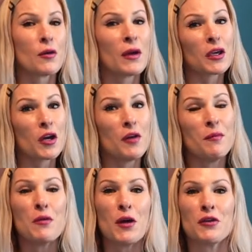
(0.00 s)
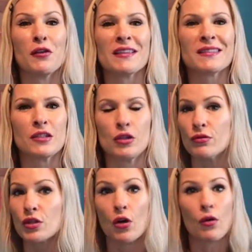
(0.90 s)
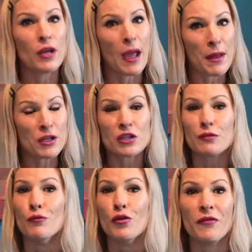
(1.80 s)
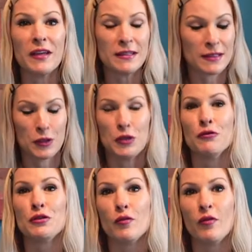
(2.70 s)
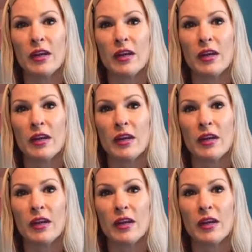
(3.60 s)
So it could be what you listen to. So I mentioned movies, YouTube